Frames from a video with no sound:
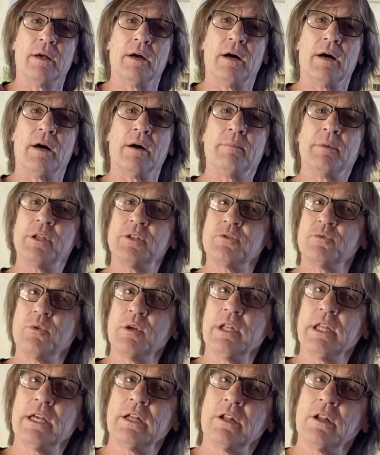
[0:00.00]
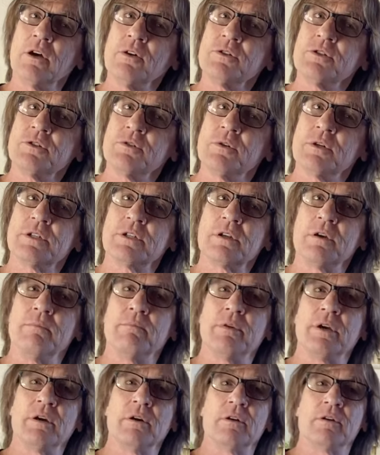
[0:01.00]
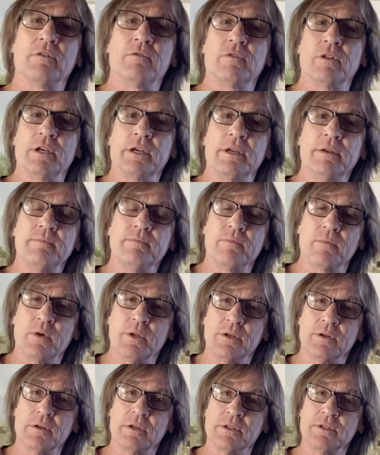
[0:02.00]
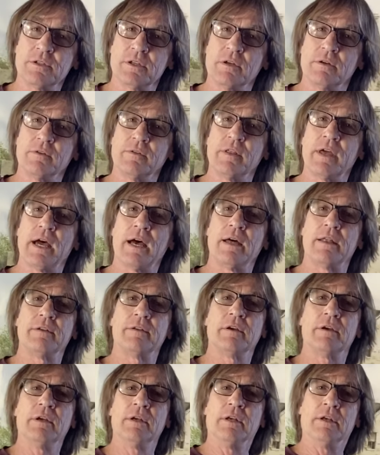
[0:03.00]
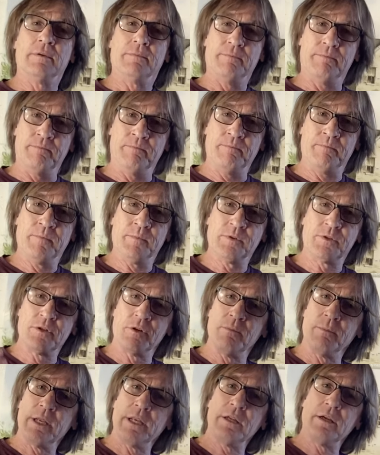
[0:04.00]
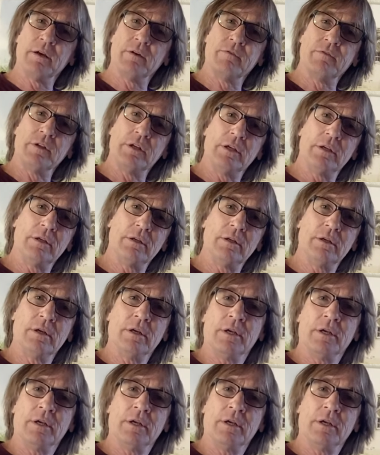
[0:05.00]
It's really close to us comparatively when you consider that so many of the